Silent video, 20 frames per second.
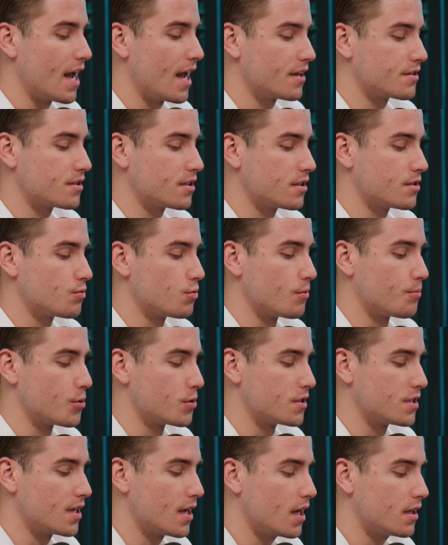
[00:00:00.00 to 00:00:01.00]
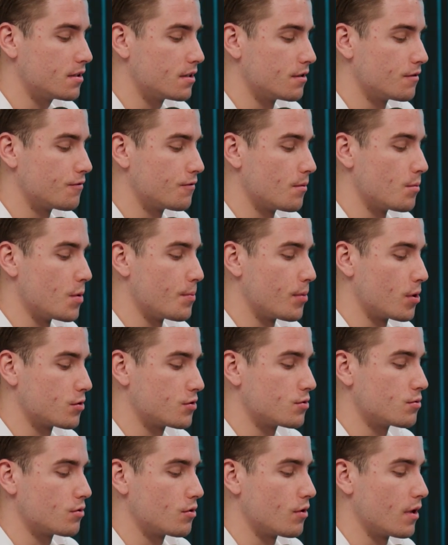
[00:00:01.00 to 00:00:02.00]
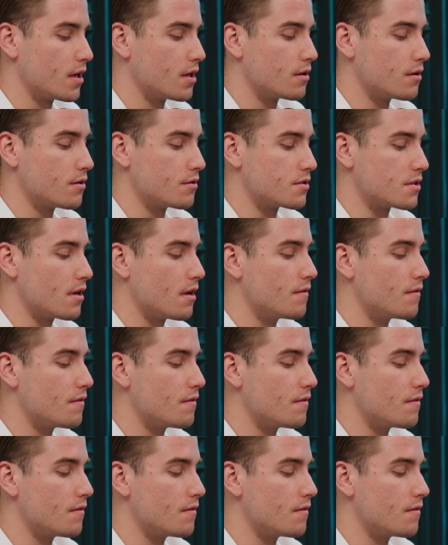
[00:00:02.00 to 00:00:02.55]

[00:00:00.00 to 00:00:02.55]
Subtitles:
assets were protected from the personal creditors